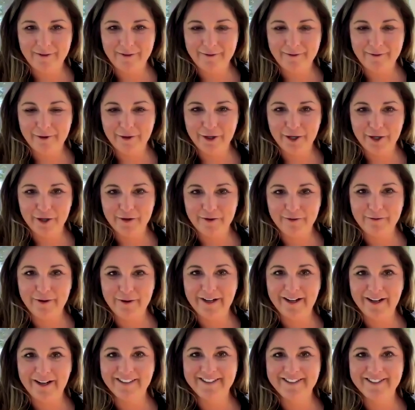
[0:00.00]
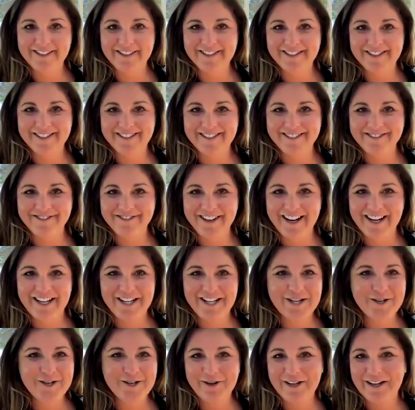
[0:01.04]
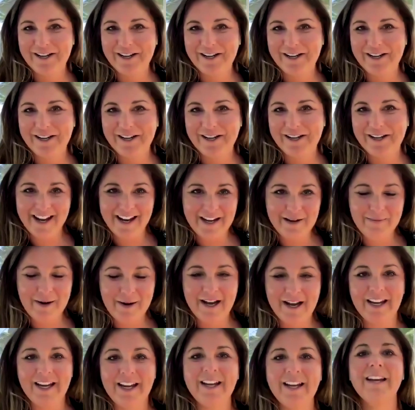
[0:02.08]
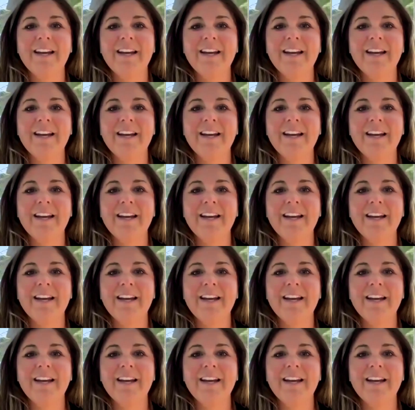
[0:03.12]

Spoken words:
for your finances, right? You don't give that to anybody.